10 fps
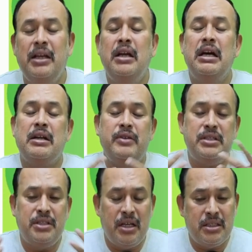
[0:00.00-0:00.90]
reverse
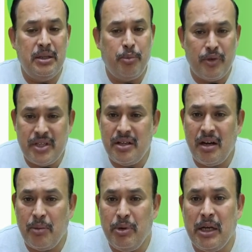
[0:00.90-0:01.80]
charge the provision not
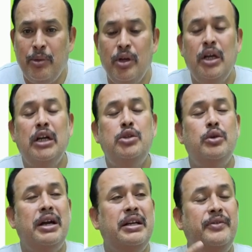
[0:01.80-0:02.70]
applicable to
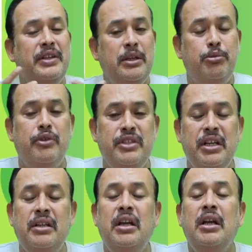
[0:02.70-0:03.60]
identify the provision,